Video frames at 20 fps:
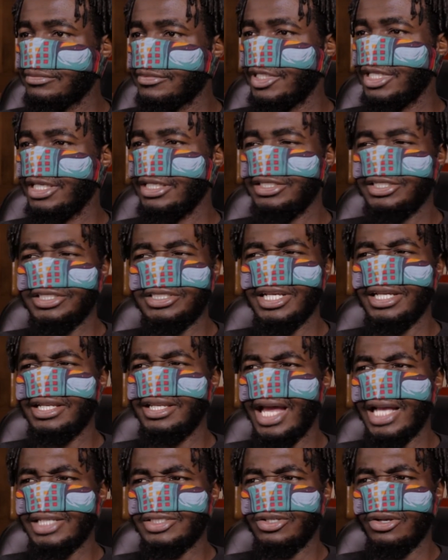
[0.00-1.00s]
Did you just say
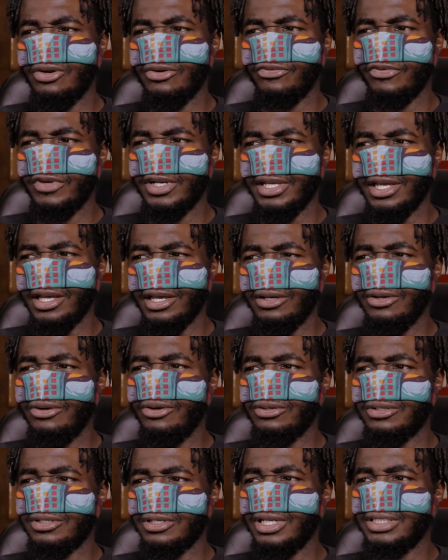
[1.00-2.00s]
last song for the year?
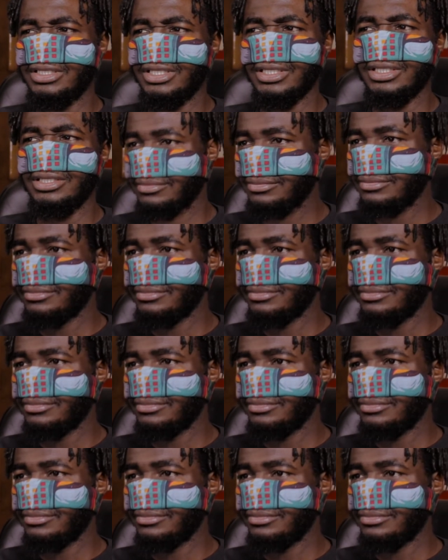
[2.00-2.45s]
Okay, I think he...